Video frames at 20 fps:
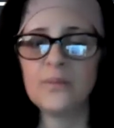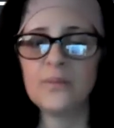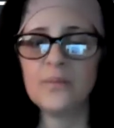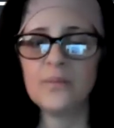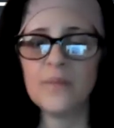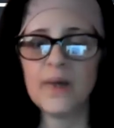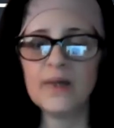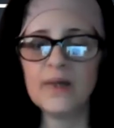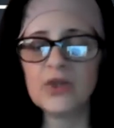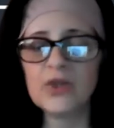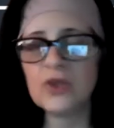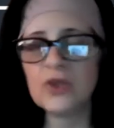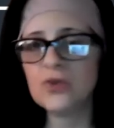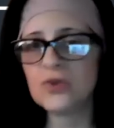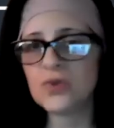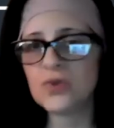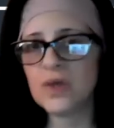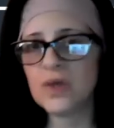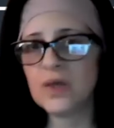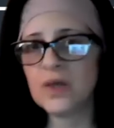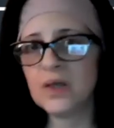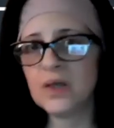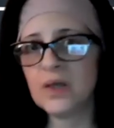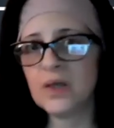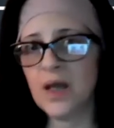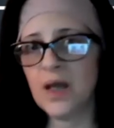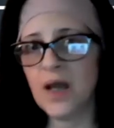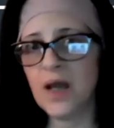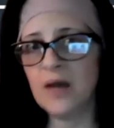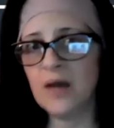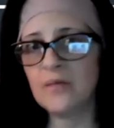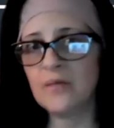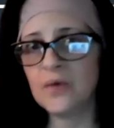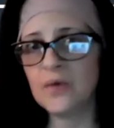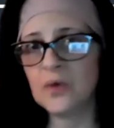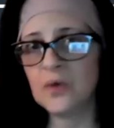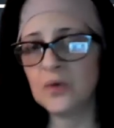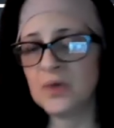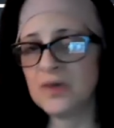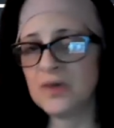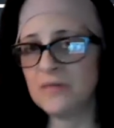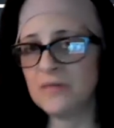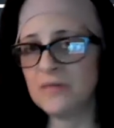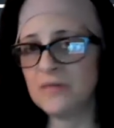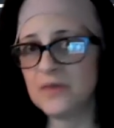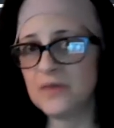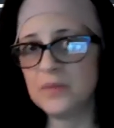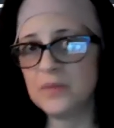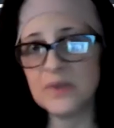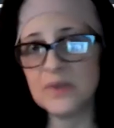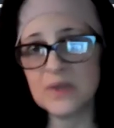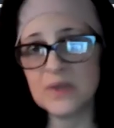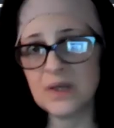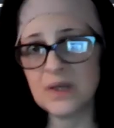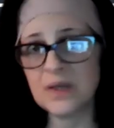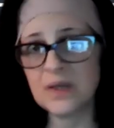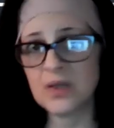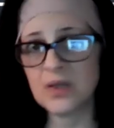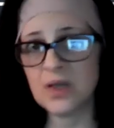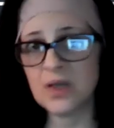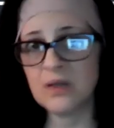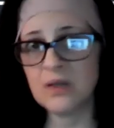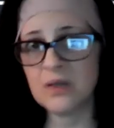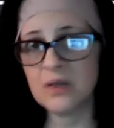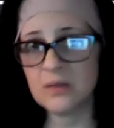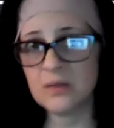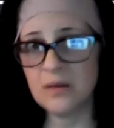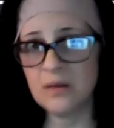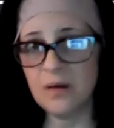my children have only 50% chance